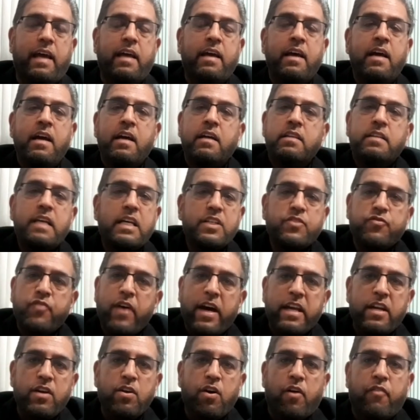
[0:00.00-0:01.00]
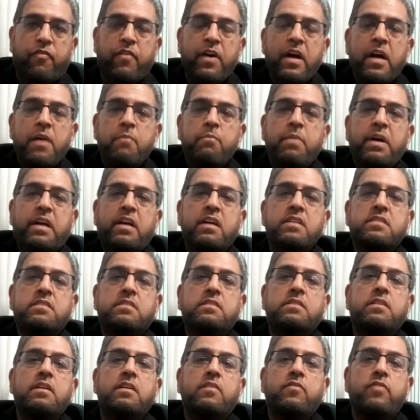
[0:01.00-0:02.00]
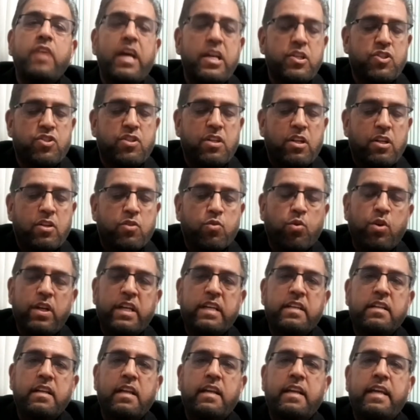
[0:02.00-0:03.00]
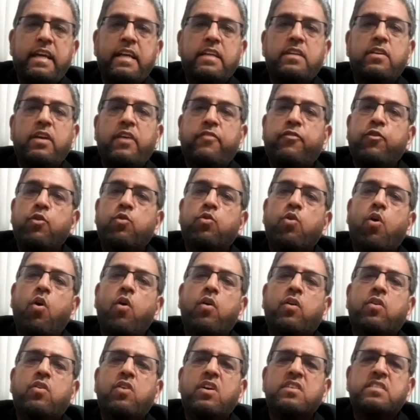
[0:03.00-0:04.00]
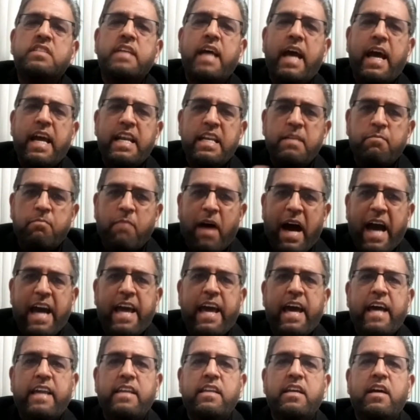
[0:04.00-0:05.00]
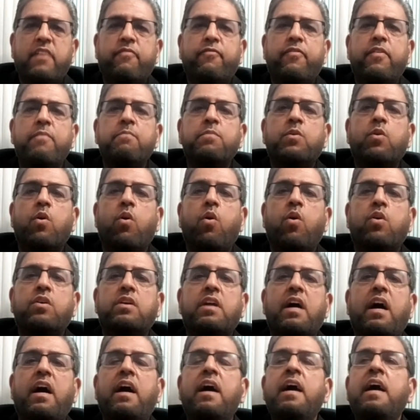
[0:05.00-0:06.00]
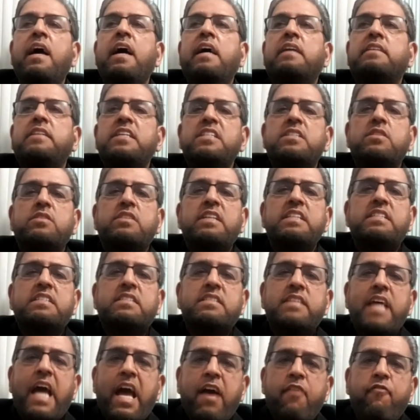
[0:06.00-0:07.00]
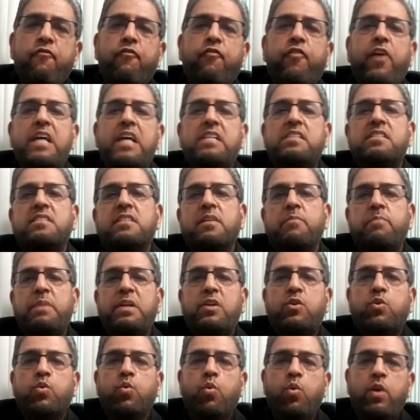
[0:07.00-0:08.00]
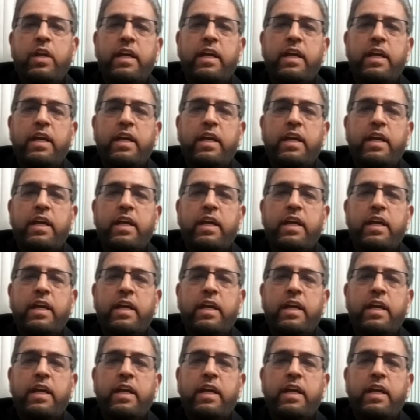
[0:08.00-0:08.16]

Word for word: That's fair enough. Because the rich ruling elite, if you go across any my area from Kohota, these the same faces have been ruling